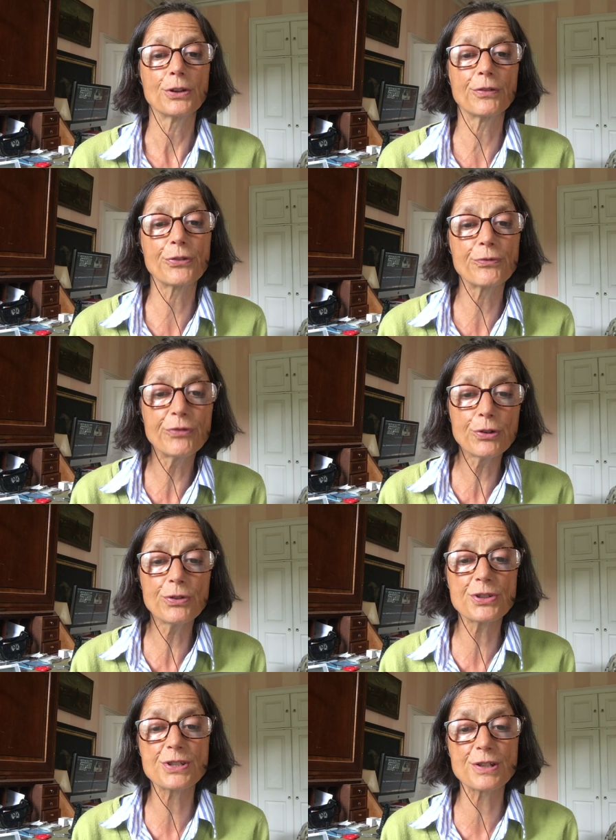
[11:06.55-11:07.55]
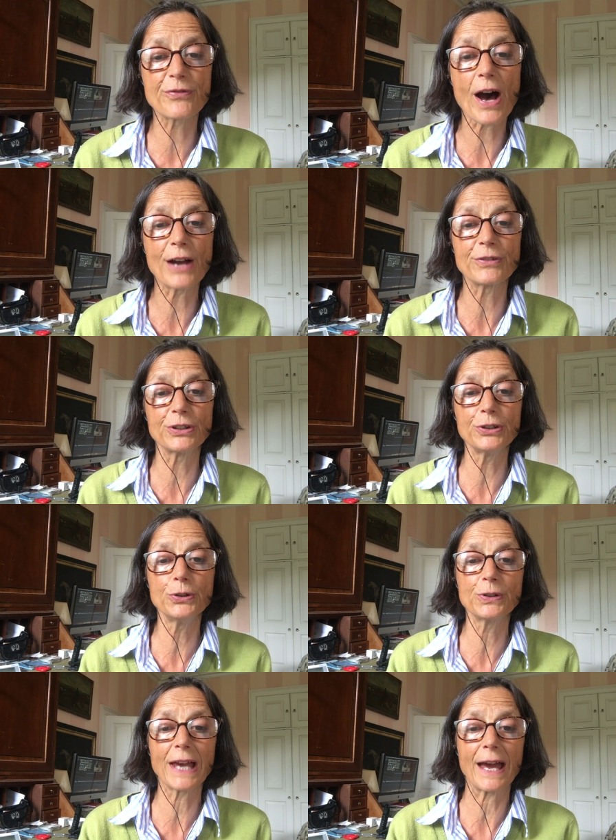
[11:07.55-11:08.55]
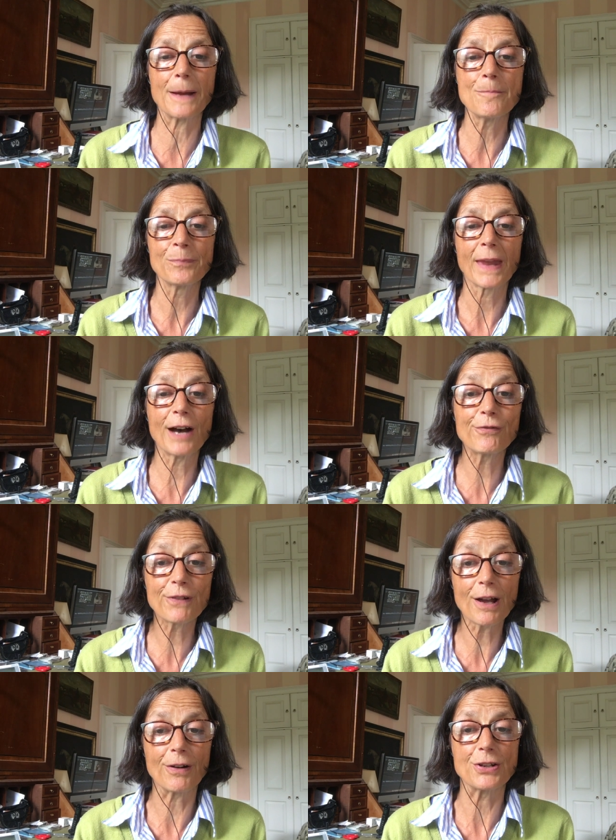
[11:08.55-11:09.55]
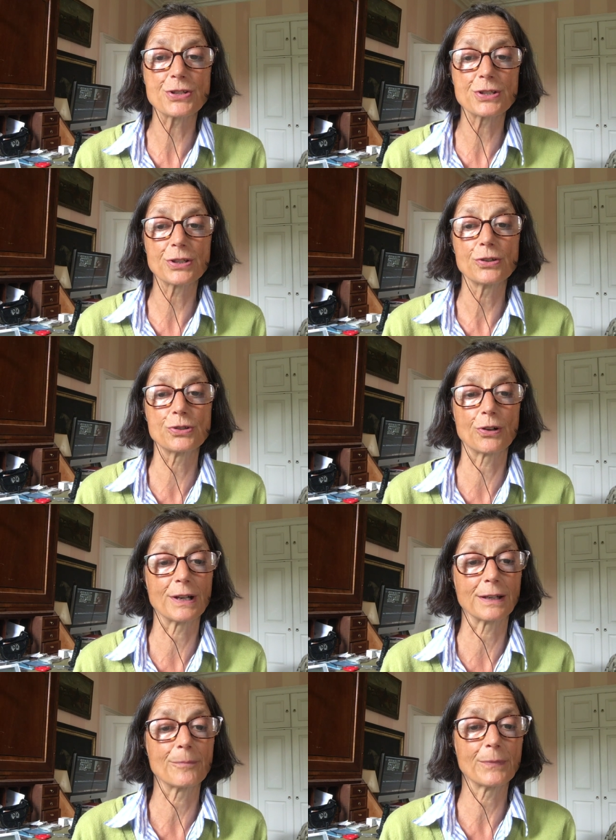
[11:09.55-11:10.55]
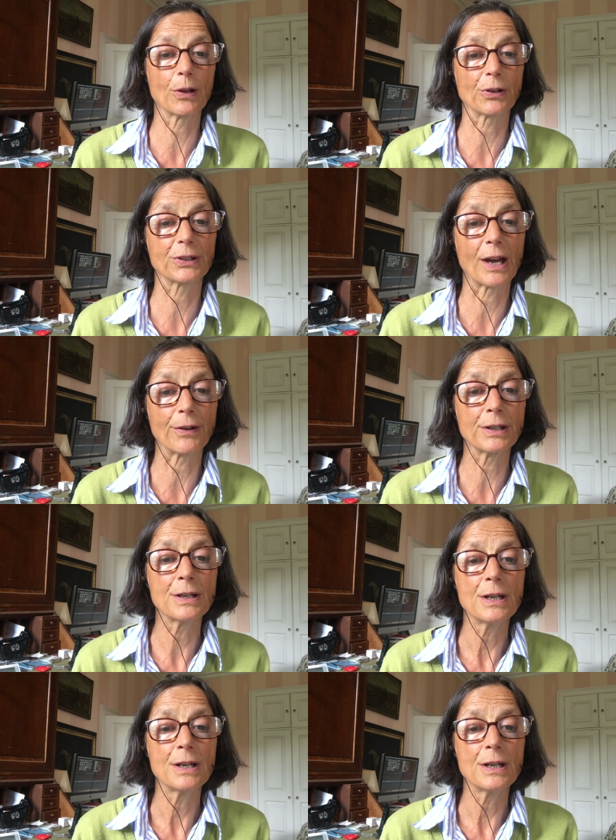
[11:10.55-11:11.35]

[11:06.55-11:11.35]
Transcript: The few that survive in the UK have flourished during lockdown